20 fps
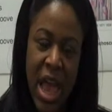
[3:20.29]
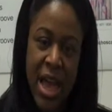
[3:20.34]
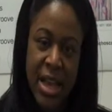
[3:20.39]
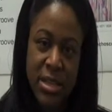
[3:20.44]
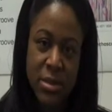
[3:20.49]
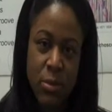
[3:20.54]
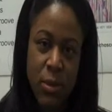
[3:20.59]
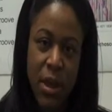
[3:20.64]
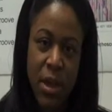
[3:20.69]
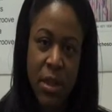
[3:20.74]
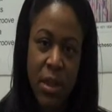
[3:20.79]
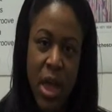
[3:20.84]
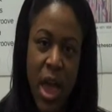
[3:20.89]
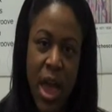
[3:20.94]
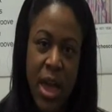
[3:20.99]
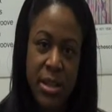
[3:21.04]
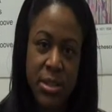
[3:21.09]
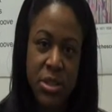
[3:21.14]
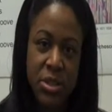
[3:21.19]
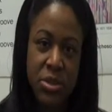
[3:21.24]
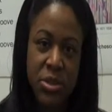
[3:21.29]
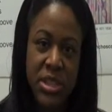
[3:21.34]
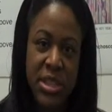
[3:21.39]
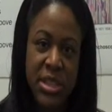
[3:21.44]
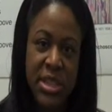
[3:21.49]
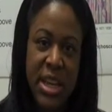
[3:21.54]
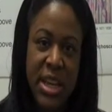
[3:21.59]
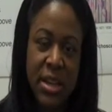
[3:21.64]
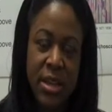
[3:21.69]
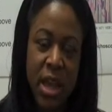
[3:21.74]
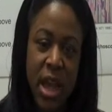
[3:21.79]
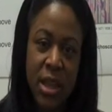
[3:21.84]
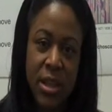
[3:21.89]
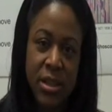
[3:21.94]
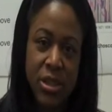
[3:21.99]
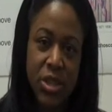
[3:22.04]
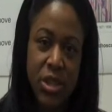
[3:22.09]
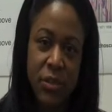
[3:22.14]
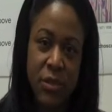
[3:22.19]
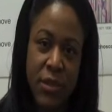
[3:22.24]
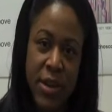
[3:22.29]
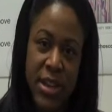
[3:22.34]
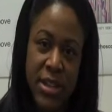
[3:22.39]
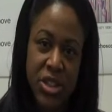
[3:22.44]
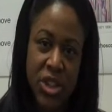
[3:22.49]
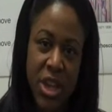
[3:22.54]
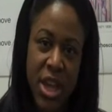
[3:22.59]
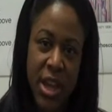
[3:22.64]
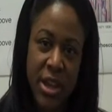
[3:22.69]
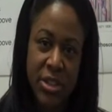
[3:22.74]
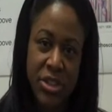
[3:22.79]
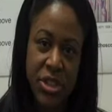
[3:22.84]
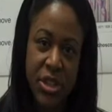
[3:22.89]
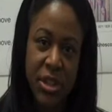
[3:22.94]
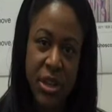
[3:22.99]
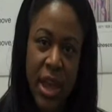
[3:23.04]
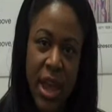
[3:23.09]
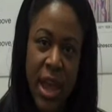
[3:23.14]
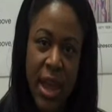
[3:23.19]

as well as using technology for education.